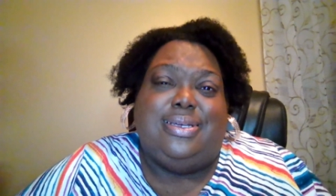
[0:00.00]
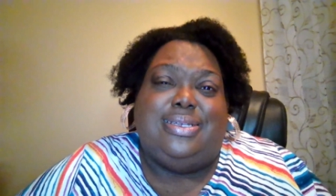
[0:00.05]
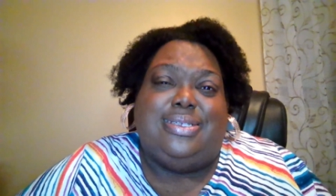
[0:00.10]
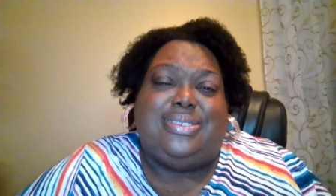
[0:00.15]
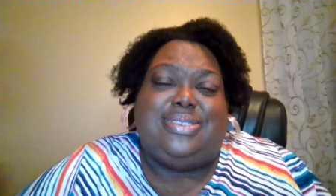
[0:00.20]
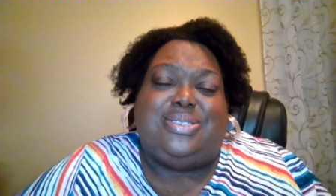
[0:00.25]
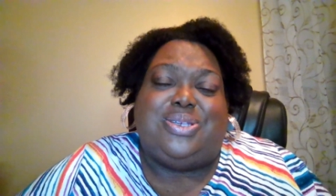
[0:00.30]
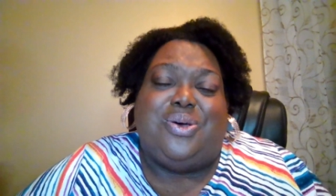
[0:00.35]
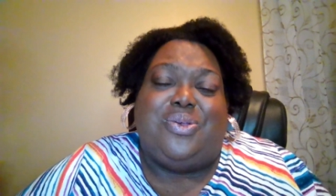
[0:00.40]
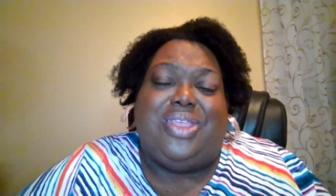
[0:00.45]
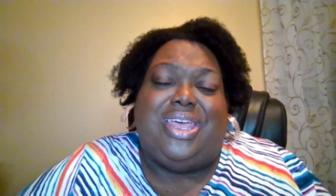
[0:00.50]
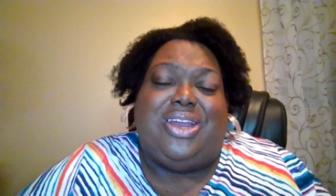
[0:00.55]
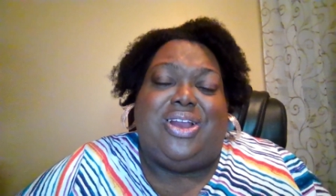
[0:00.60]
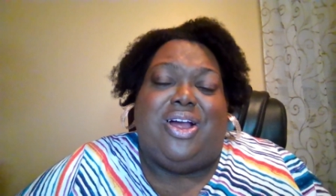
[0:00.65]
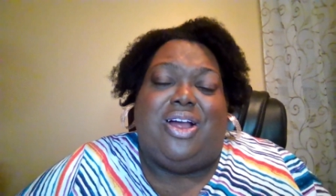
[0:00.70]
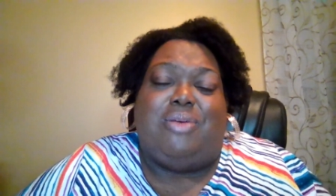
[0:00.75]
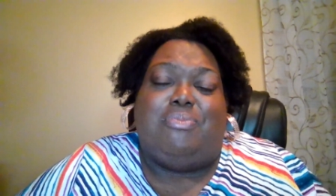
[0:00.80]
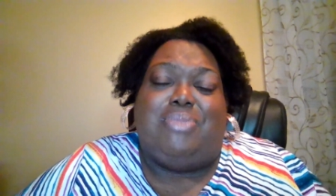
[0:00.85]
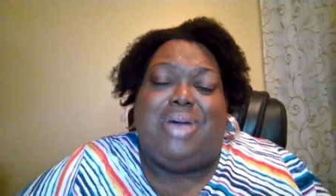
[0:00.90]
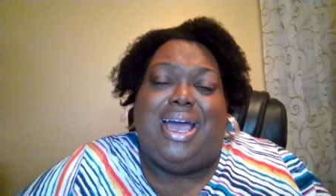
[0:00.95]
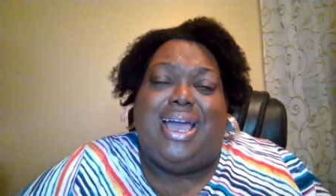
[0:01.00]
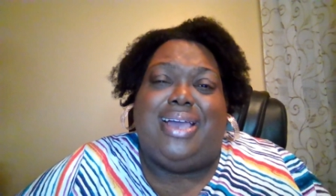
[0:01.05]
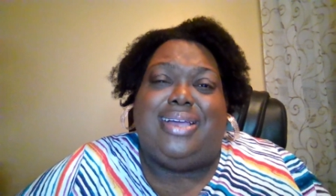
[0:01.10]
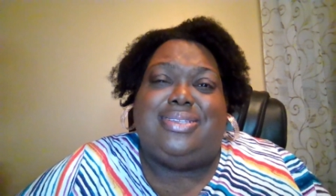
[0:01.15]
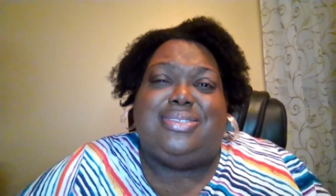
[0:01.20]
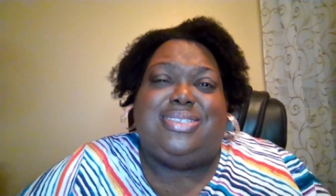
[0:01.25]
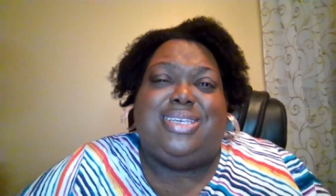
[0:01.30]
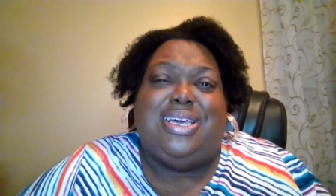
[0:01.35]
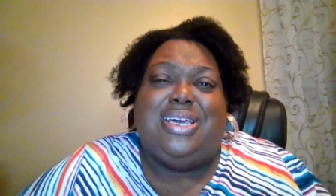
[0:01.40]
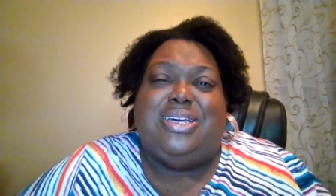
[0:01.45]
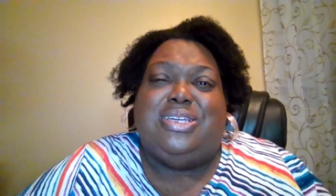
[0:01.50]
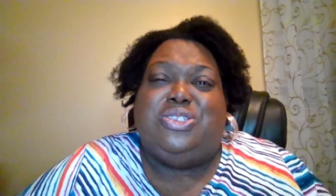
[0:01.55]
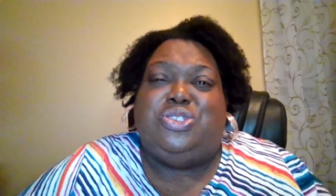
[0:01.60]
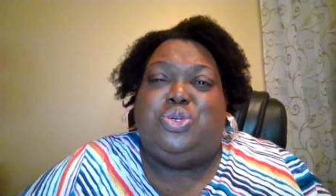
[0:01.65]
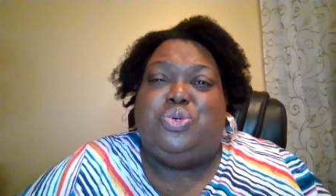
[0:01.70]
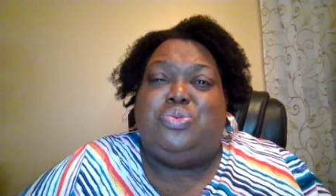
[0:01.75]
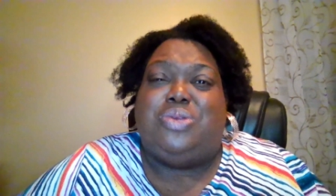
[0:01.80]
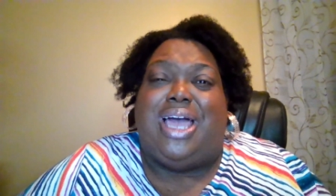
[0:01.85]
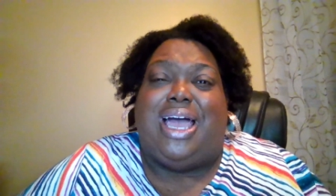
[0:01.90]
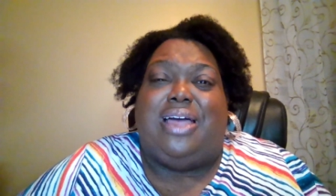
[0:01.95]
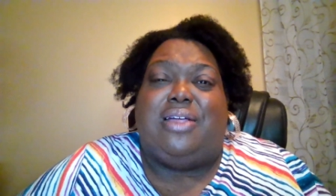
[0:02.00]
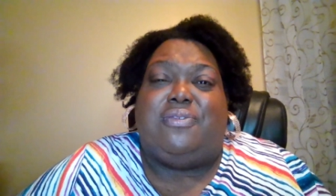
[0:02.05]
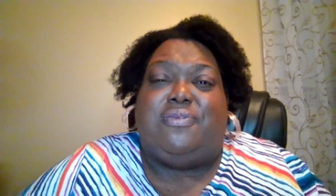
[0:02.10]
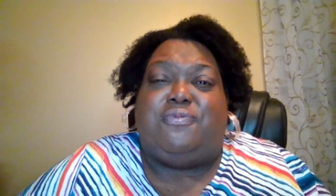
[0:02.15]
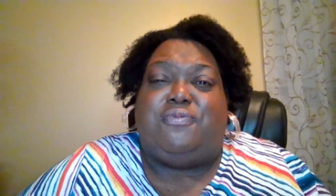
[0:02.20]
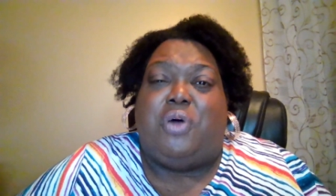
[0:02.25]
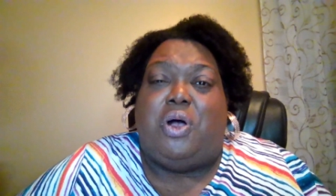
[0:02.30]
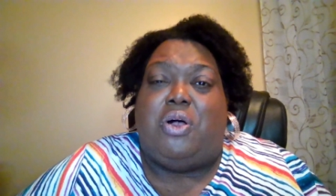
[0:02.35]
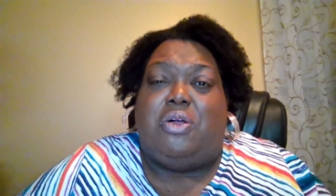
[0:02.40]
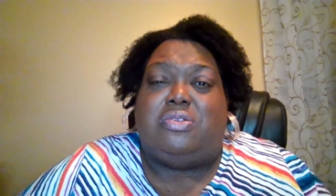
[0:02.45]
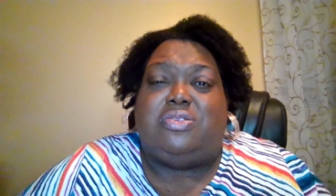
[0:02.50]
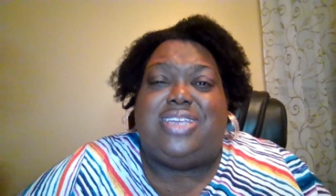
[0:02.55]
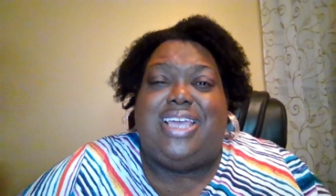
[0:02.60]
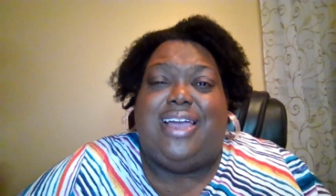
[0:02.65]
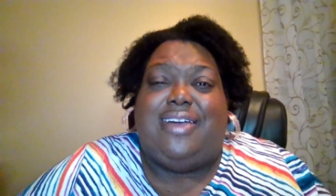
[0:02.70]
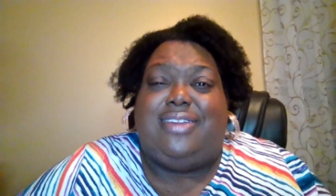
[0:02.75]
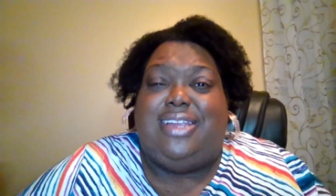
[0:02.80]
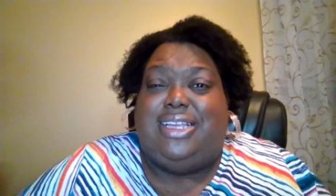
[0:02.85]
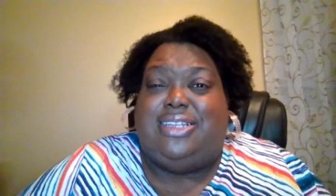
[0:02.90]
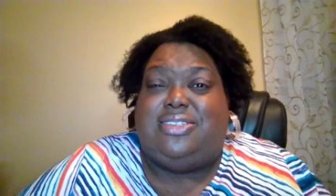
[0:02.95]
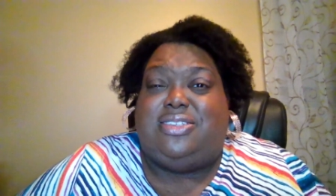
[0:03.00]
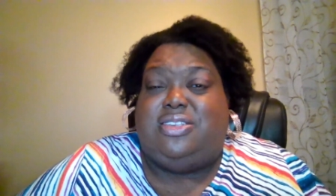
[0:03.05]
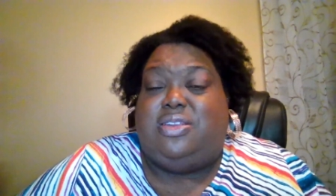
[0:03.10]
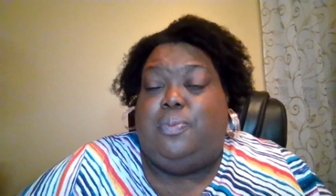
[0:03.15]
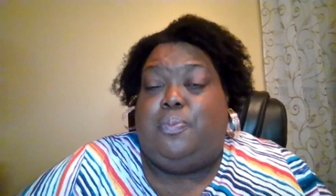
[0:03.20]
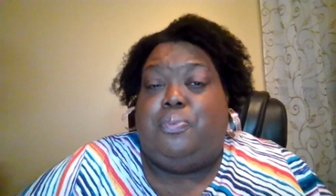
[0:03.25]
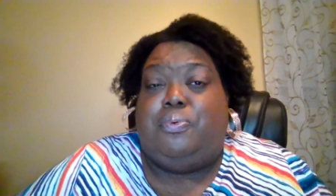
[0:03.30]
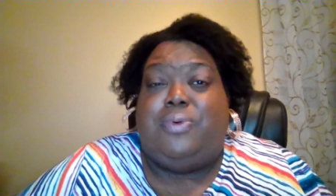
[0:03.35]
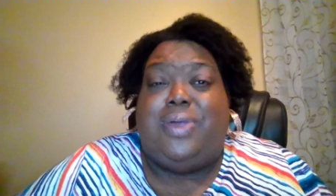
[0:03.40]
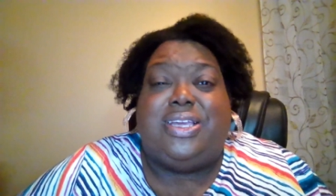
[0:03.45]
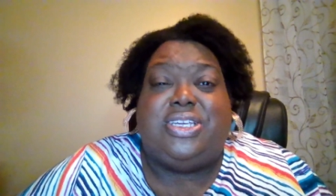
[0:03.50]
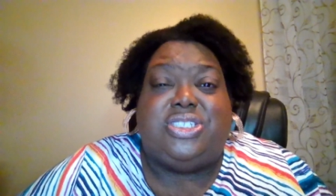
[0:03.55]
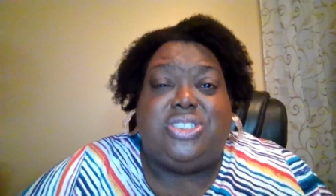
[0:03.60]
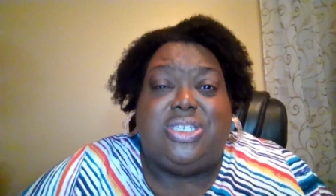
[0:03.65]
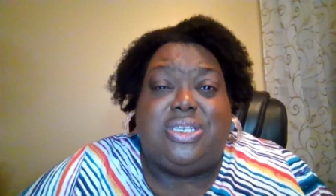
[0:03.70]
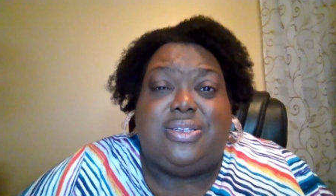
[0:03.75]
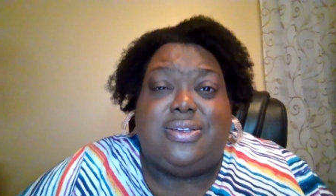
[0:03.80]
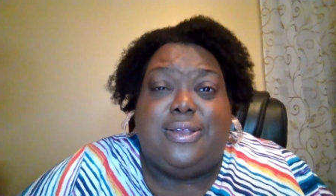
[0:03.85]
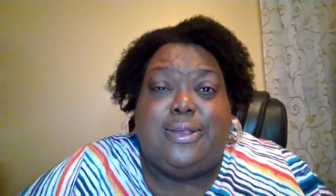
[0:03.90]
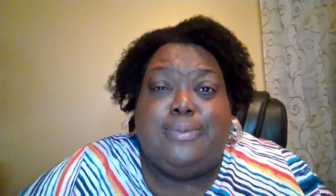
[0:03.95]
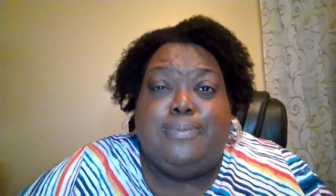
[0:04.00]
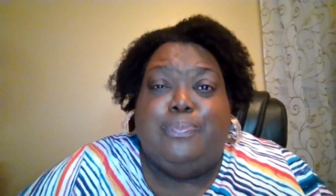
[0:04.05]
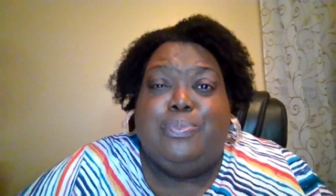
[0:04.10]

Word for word: so that our minds do not fall down into depression,